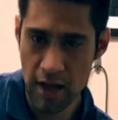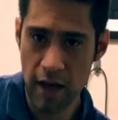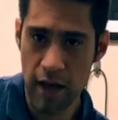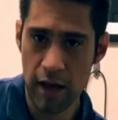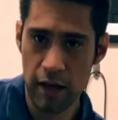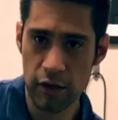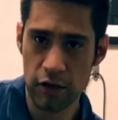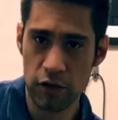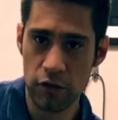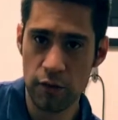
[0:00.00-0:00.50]

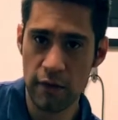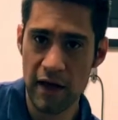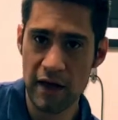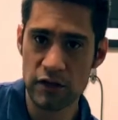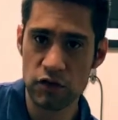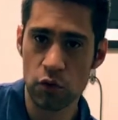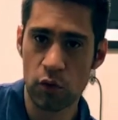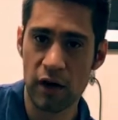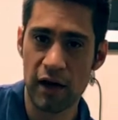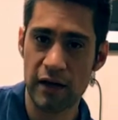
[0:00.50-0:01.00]
And you do that
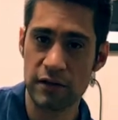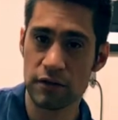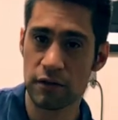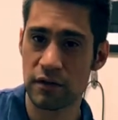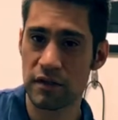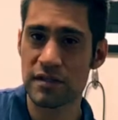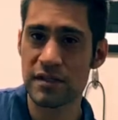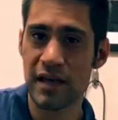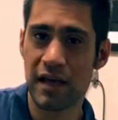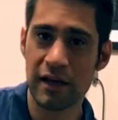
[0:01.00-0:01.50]
twice. On
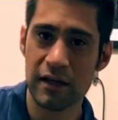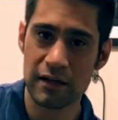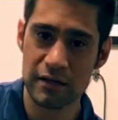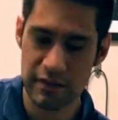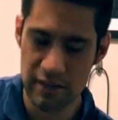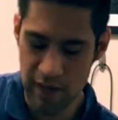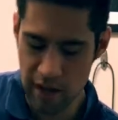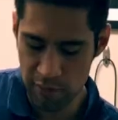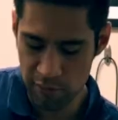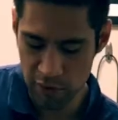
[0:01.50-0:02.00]
the 2nd
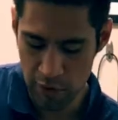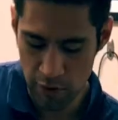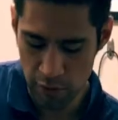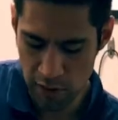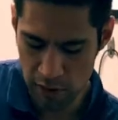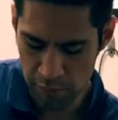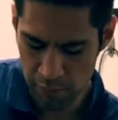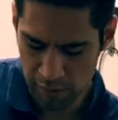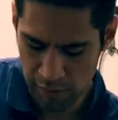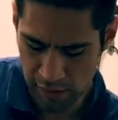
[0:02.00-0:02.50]
time though,
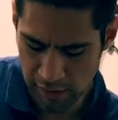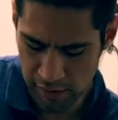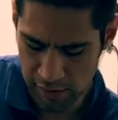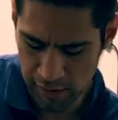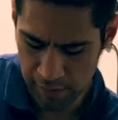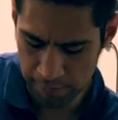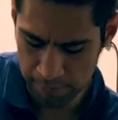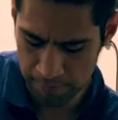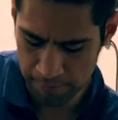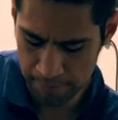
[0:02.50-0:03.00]
I
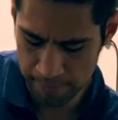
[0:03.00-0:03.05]
play